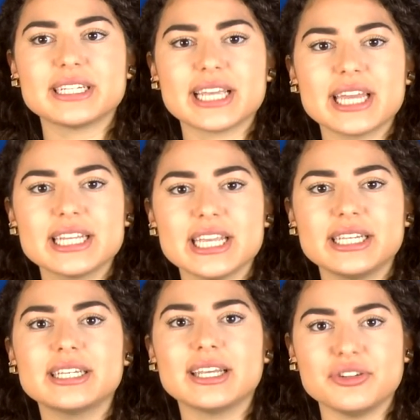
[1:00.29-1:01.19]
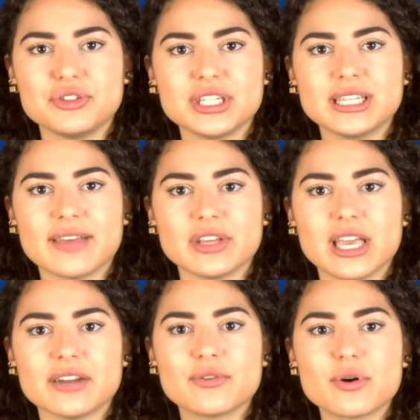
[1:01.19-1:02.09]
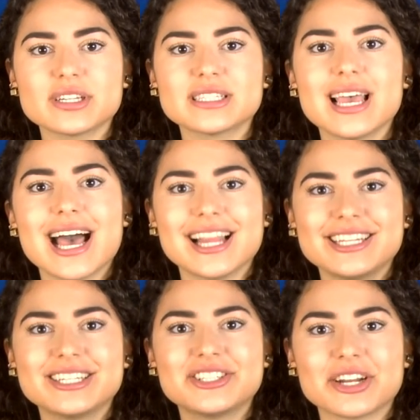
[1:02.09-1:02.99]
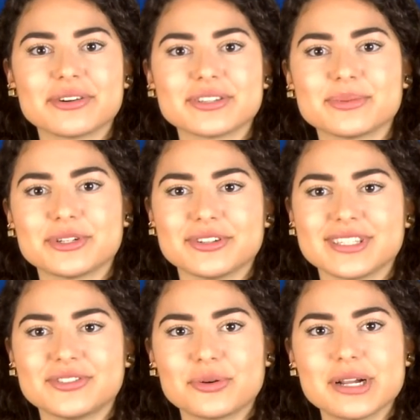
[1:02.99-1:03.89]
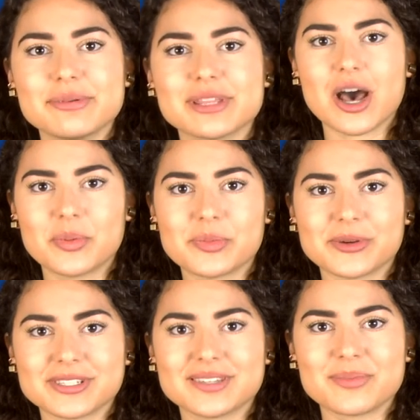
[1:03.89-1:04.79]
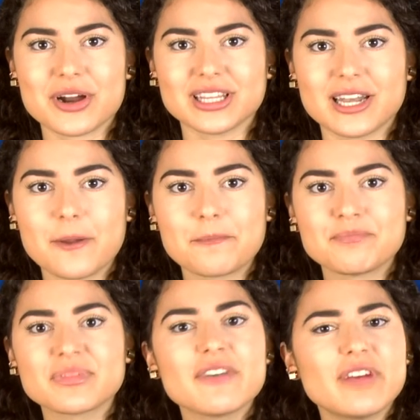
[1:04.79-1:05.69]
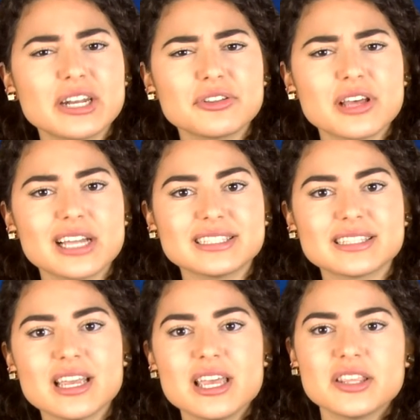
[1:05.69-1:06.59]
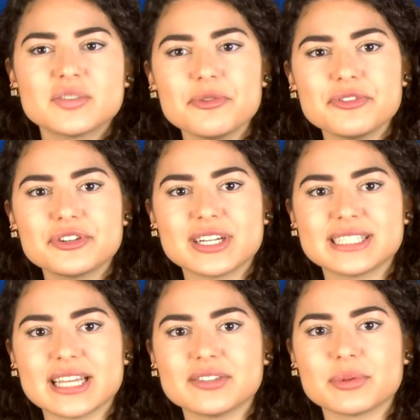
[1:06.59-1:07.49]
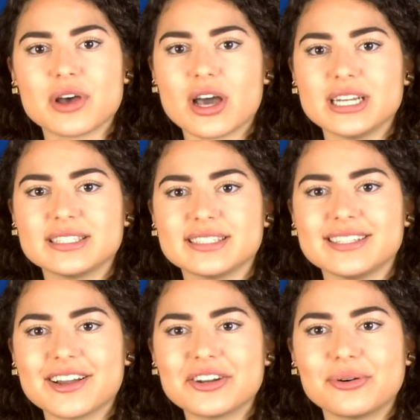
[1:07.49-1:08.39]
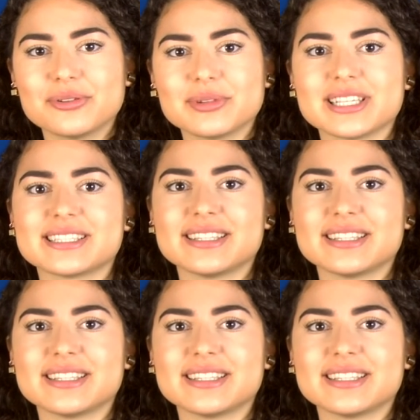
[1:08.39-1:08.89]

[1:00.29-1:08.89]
Diane Keaton and Eugene Levy, and of course, Ellen DeGeneres returns as Dory Albert Brooks as Marlin. Final thoughts? This movie transcends with audiences young and old with its